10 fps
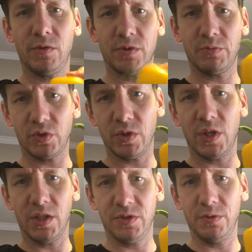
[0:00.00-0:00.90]
So I'm just going to
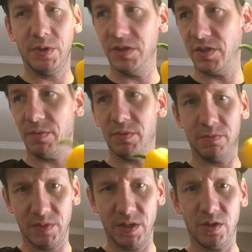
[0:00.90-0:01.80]
cut 2 of these up
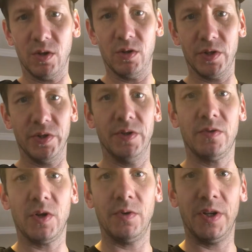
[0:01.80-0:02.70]
and call it good and
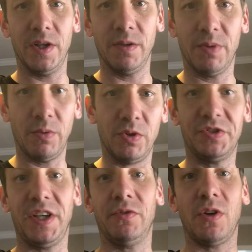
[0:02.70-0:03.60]
throw it in there. I'm going to
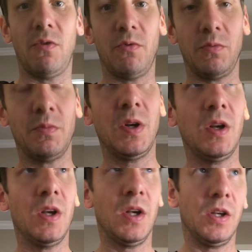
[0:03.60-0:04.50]
save some of them,
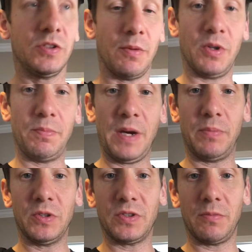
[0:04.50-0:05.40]
some of the
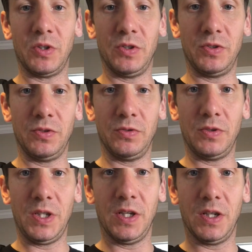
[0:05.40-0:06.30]
peppers. So I'm going to do
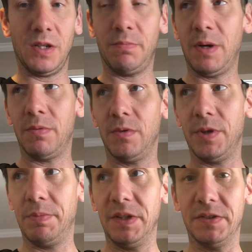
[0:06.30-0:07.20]
the
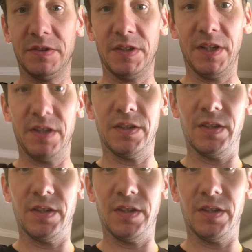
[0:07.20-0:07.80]
pepperoni pizza steak.